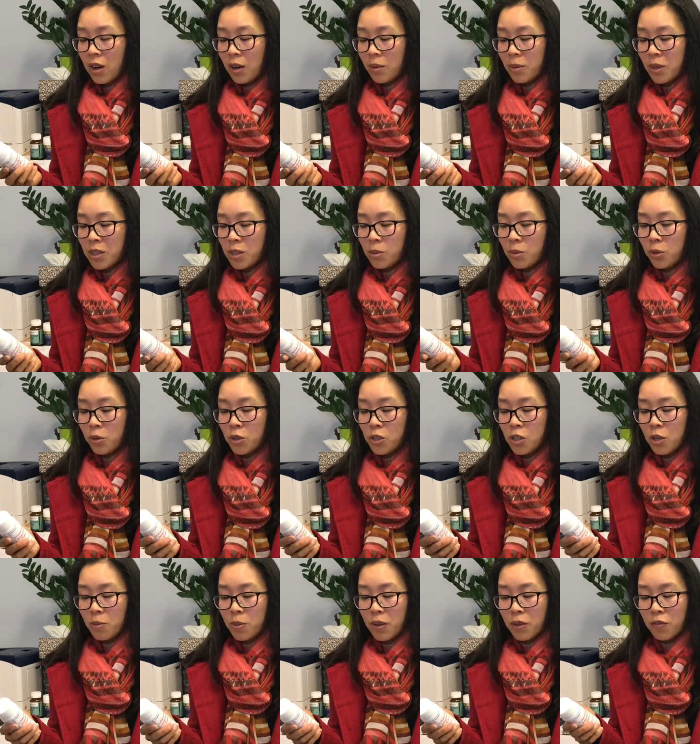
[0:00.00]
it's
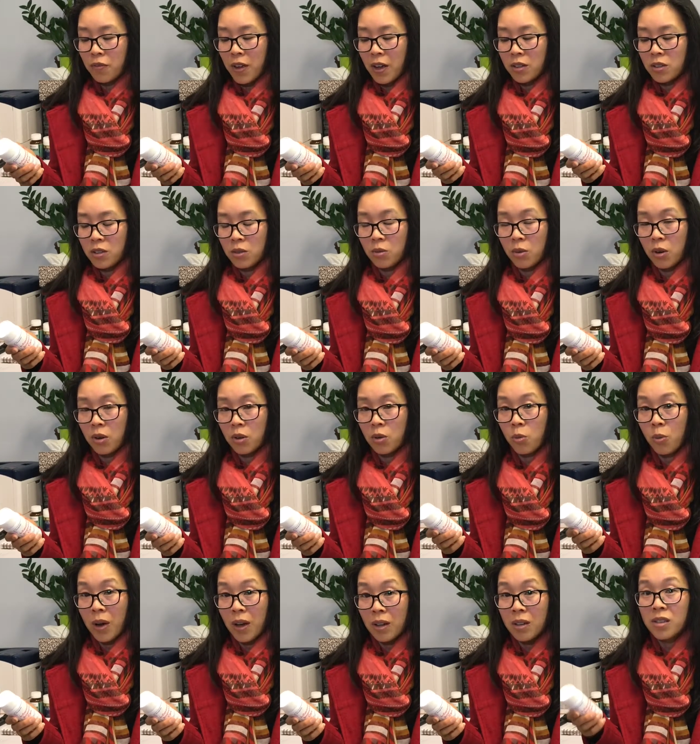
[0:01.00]
also been found to work
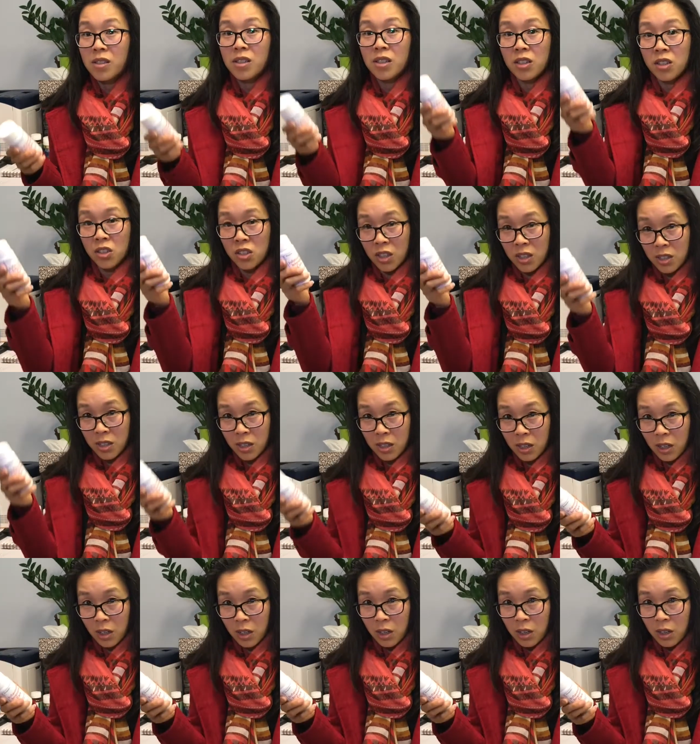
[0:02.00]
well
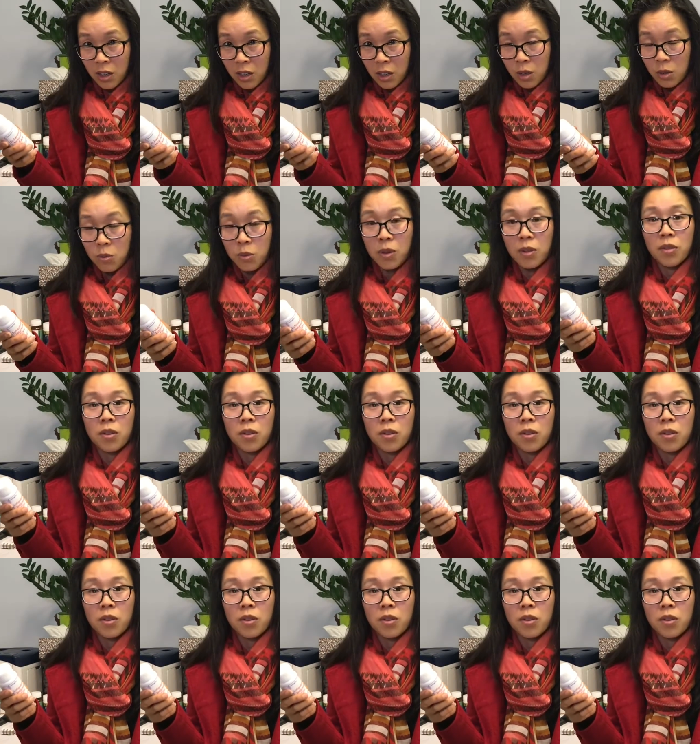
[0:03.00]
synergistically with